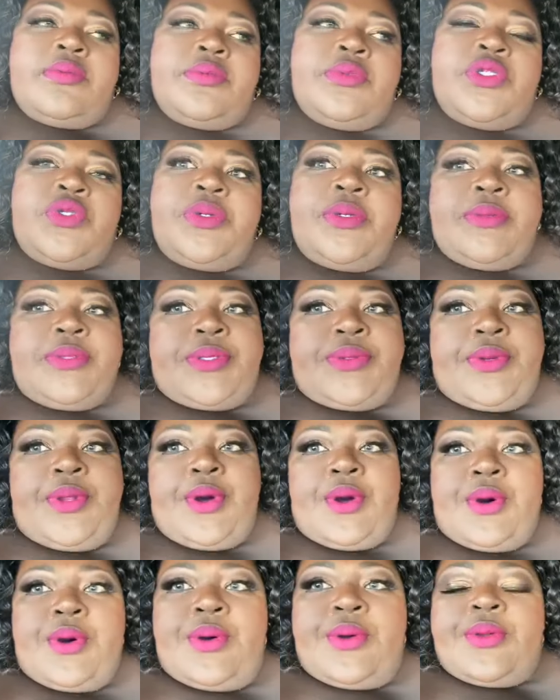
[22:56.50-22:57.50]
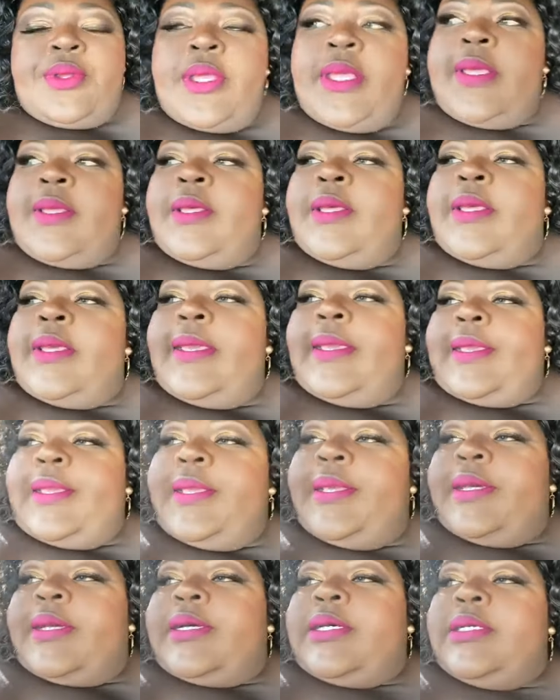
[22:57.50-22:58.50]
swimsuit haul,
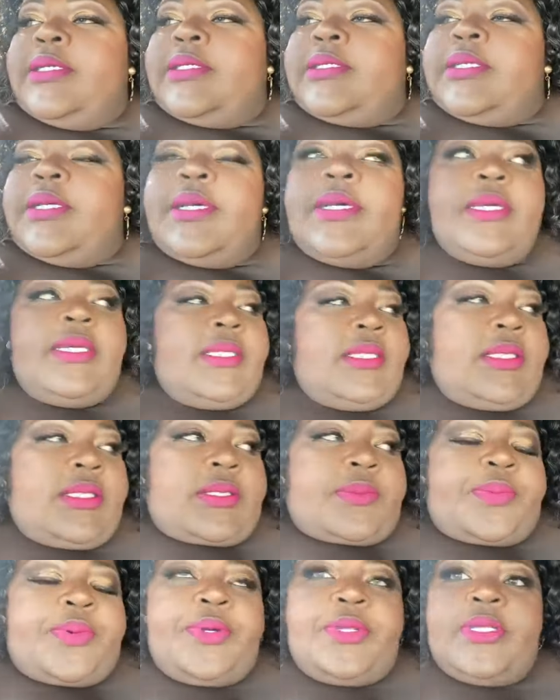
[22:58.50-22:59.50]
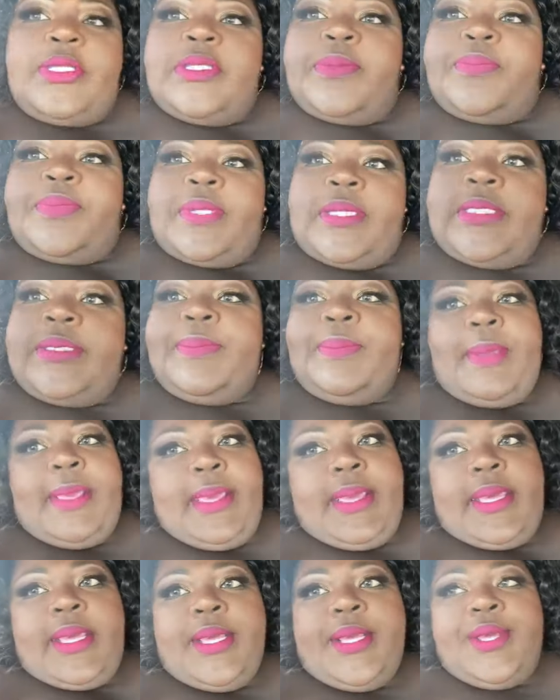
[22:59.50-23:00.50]
and honey put his beach
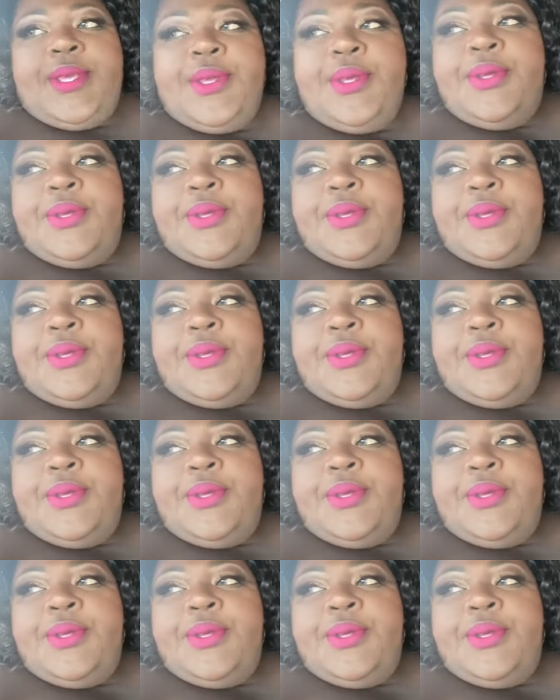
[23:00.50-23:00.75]
bag